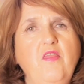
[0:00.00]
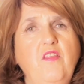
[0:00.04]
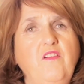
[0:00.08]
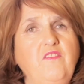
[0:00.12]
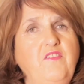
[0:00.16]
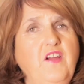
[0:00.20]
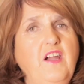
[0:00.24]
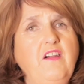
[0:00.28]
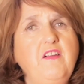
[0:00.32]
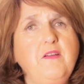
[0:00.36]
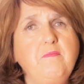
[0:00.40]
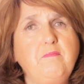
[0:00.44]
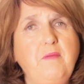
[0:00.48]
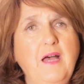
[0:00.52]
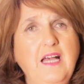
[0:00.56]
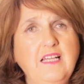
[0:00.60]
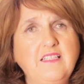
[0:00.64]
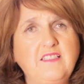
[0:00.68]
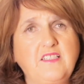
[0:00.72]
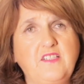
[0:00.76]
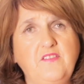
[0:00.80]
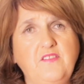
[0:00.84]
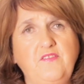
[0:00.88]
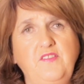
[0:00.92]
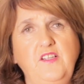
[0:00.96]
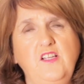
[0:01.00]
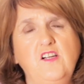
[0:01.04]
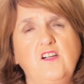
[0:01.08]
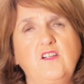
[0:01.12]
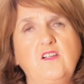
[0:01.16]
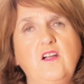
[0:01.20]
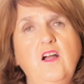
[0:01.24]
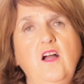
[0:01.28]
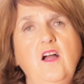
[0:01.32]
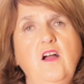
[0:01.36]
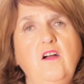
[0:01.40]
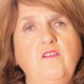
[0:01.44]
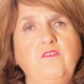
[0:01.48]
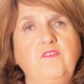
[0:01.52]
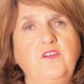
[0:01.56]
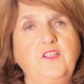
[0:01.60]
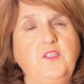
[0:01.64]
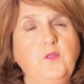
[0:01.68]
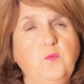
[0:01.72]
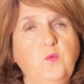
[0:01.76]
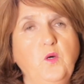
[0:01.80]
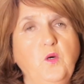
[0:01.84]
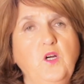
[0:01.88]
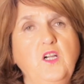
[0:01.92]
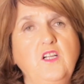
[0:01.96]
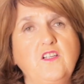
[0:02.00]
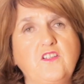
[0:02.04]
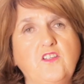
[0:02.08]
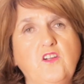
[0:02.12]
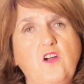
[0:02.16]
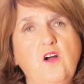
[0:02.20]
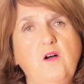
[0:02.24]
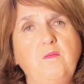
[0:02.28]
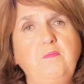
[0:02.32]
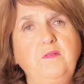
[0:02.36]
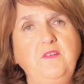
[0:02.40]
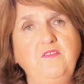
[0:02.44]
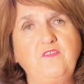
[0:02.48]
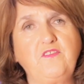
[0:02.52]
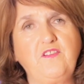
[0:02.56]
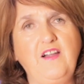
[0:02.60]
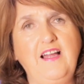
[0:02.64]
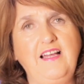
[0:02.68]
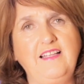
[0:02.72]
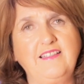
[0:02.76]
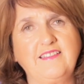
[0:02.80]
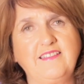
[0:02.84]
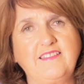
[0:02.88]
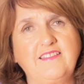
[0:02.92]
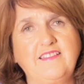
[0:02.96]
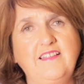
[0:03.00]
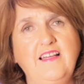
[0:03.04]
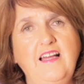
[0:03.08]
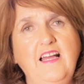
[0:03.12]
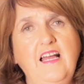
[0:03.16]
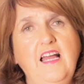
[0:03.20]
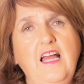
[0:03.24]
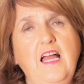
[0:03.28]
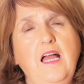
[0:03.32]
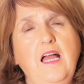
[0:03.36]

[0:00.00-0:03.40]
the very best of luck for the World Cup in France.